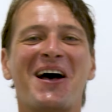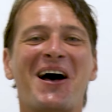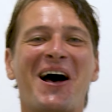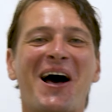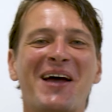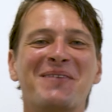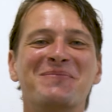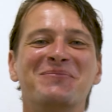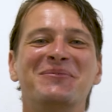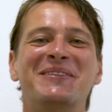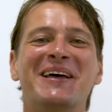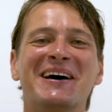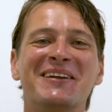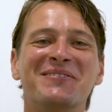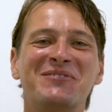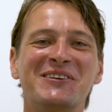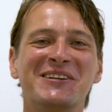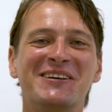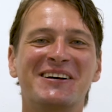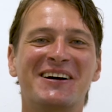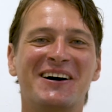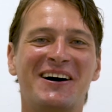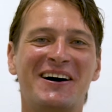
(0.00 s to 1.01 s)
I'm
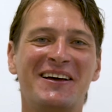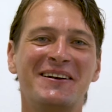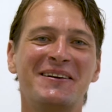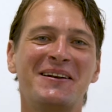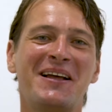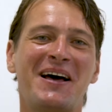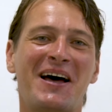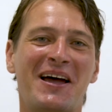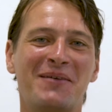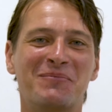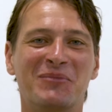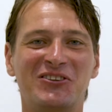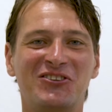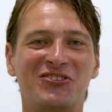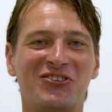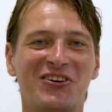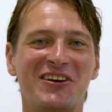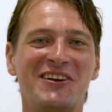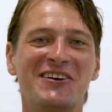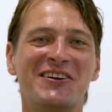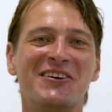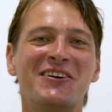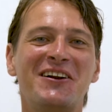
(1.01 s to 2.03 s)
Vilcan. I'm a
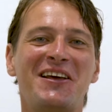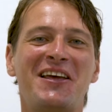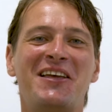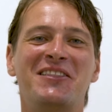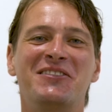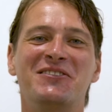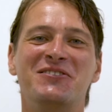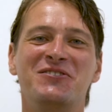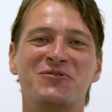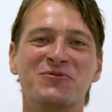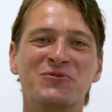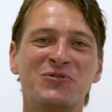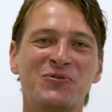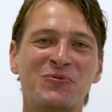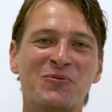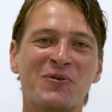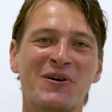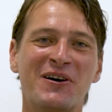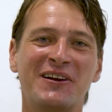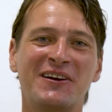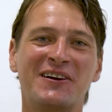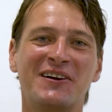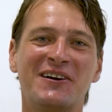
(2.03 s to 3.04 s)
trainer and youth
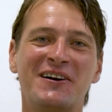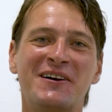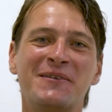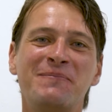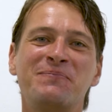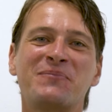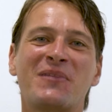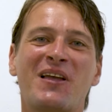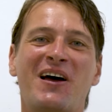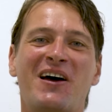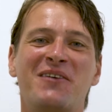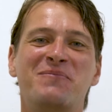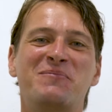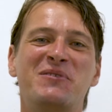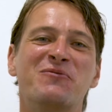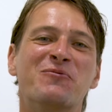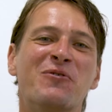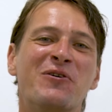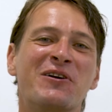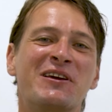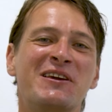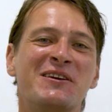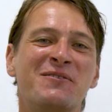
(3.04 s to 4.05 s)
worker. I've been
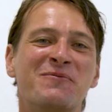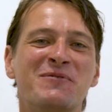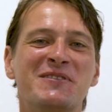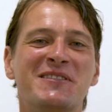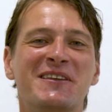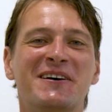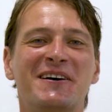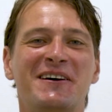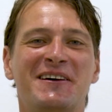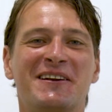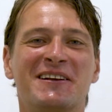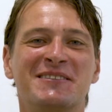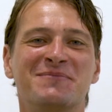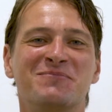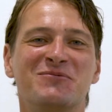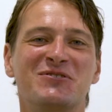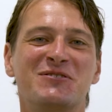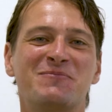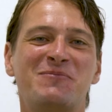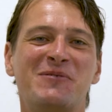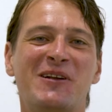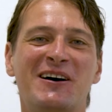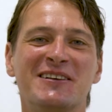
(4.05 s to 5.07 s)
working with the
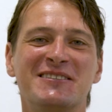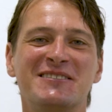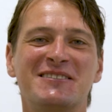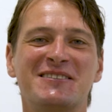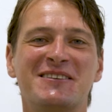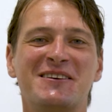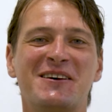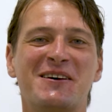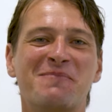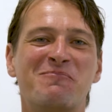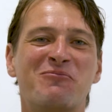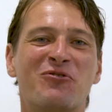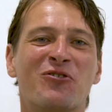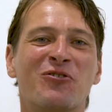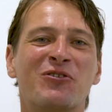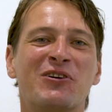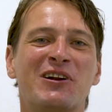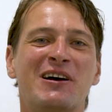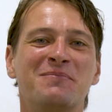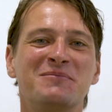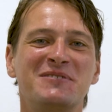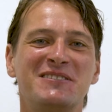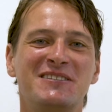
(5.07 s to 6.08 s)
Erasmus
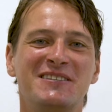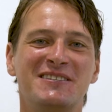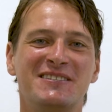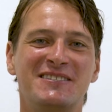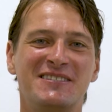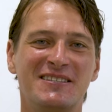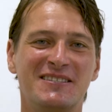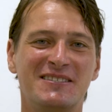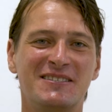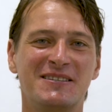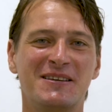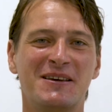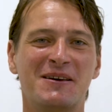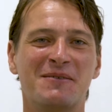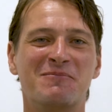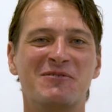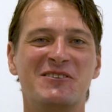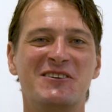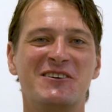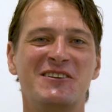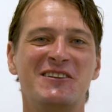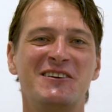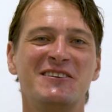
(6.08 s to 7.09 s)
program since its
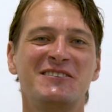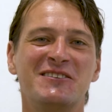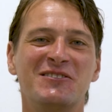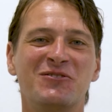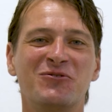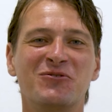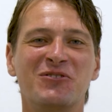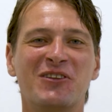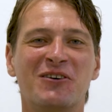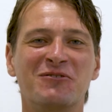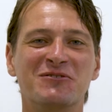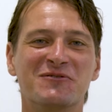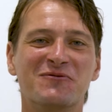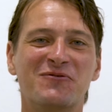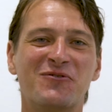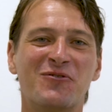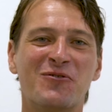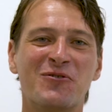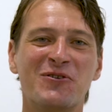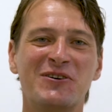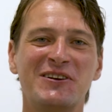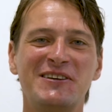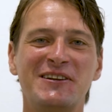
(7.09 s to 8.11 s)
beginnings in
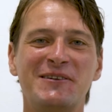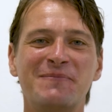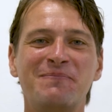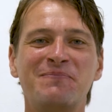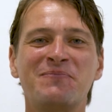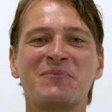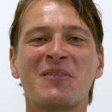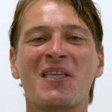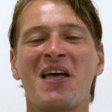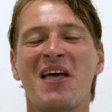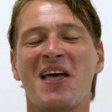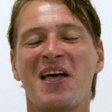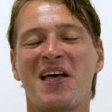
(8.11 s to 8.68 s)
2014.